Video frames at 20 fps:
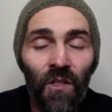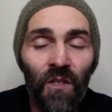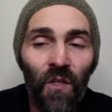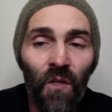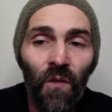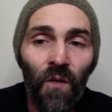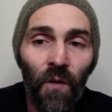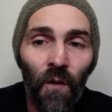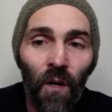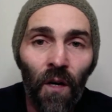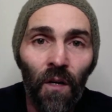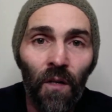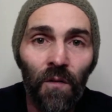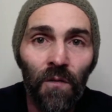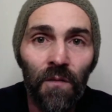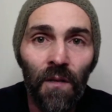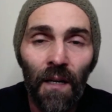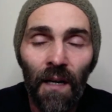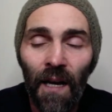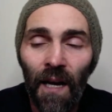
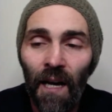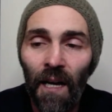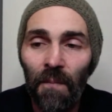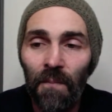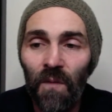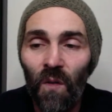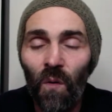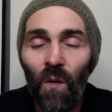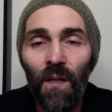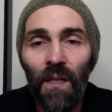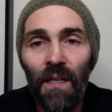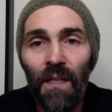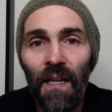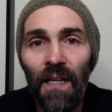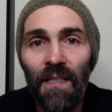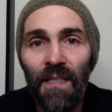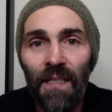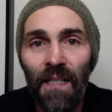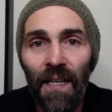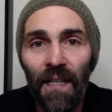2-year-old daughter
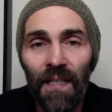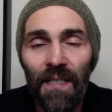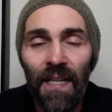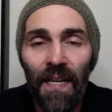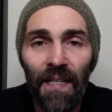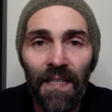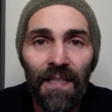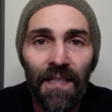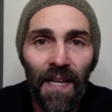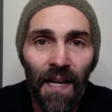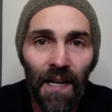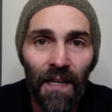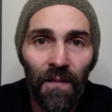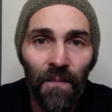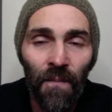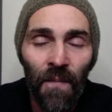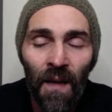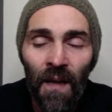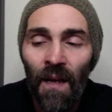needs to get a test done.